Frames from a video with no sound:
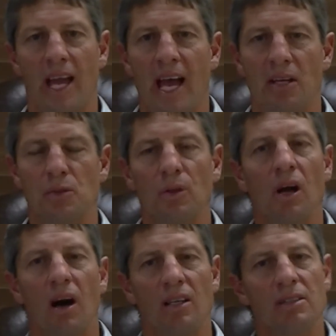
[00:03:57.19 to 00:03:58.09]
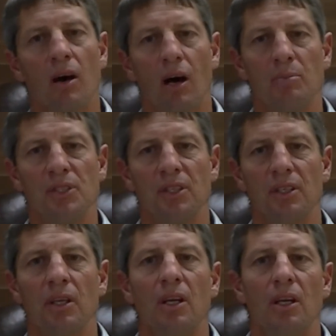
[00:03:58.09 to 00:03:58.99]
the actual cost
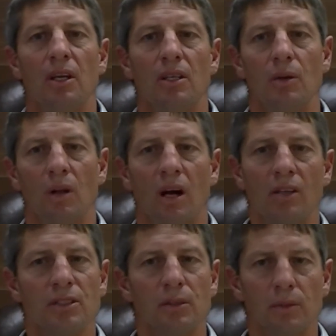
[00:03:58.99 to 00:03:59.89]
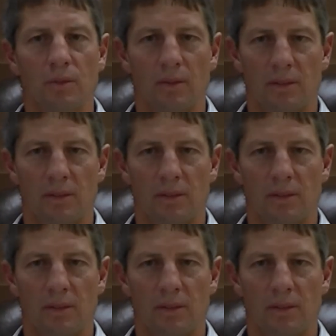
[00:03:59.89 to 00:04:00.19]
option, you'll also